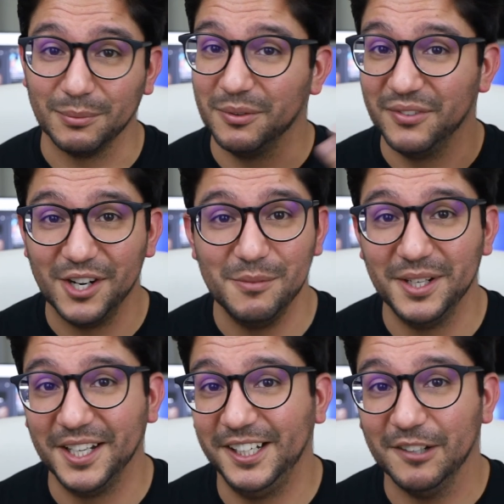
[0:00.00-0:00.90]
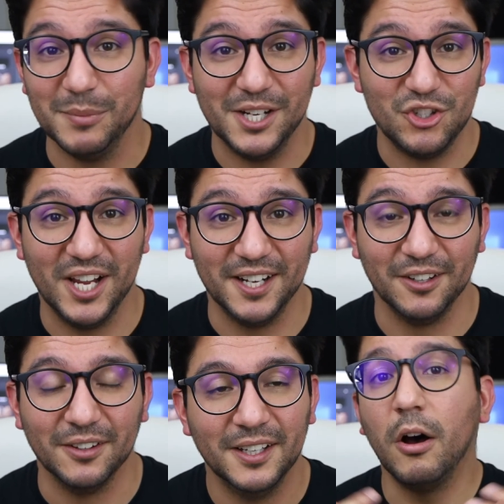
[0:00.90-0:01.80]
from the very beginning of my
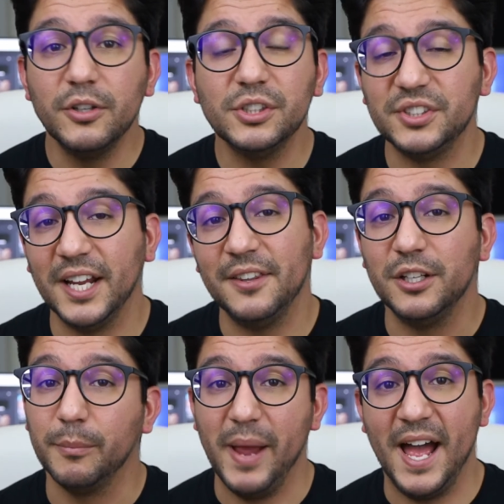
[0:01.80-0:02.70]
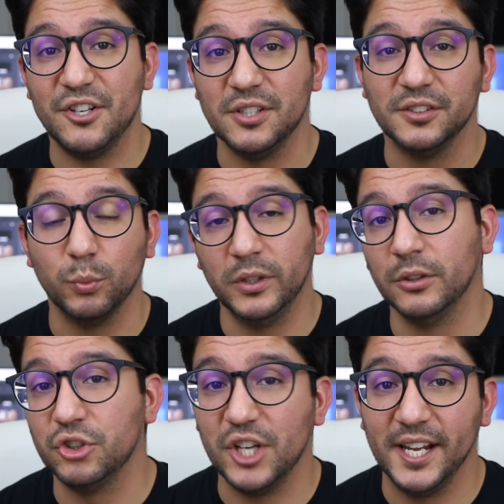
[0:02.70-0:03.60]
channel. Understand that your passions
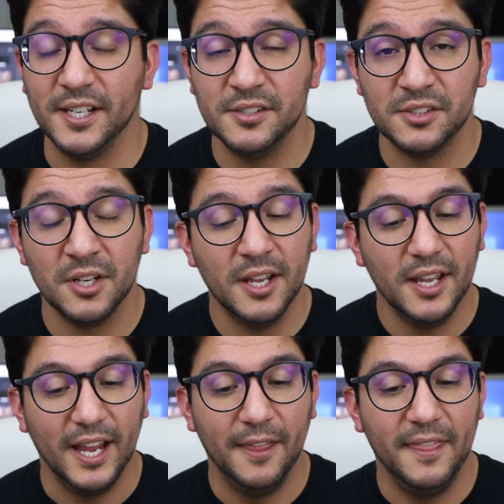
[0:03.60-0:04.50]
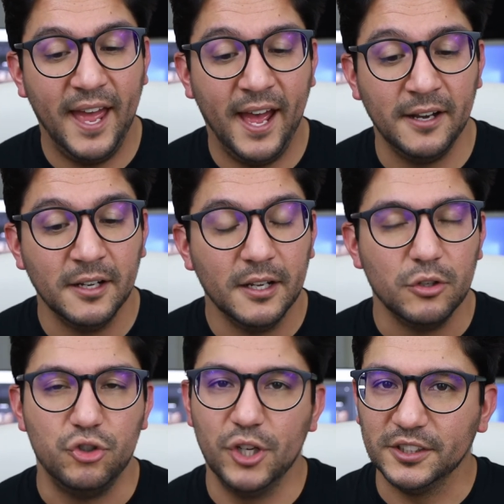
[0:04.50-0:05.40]
will change, and that
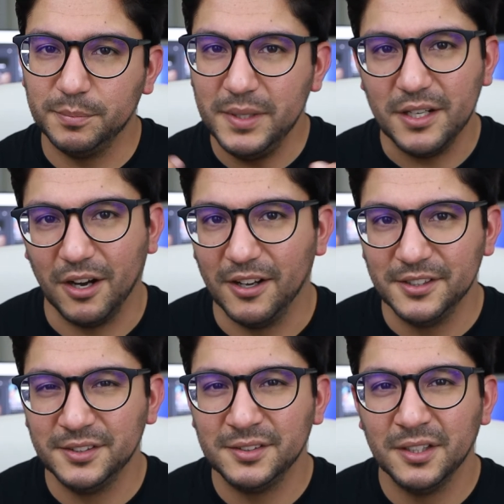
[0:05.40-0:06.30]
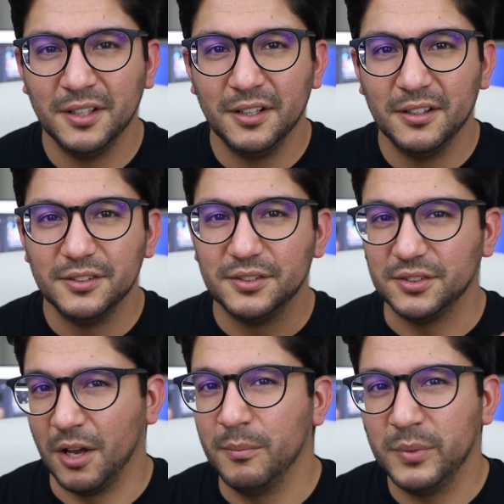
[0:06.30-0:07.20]
just because
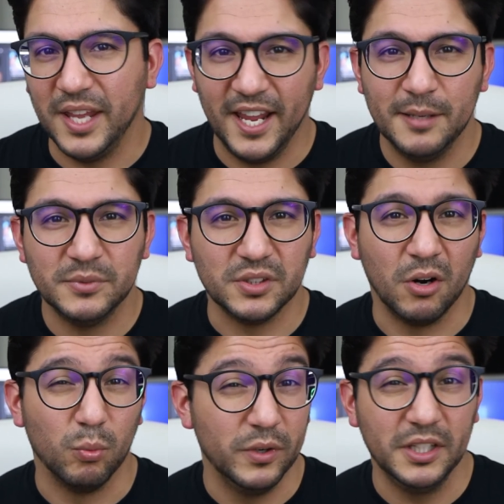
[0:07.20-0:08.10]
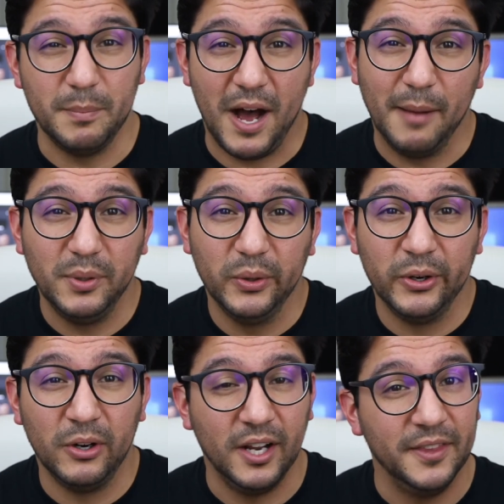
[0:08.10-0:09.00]
some games are really
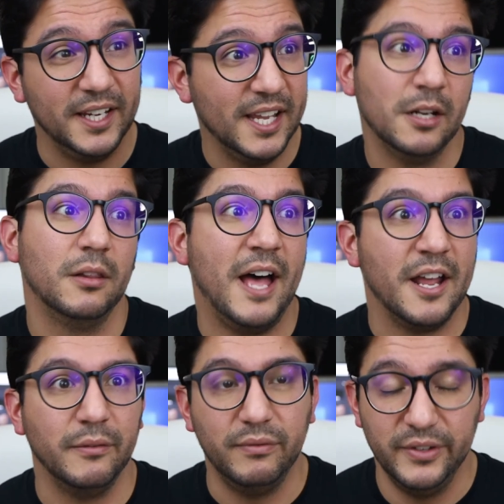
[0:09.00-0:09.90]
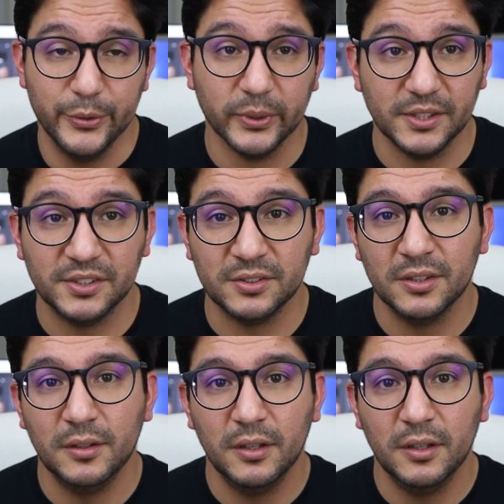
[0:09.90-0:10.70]
popular and they get a lot of viewers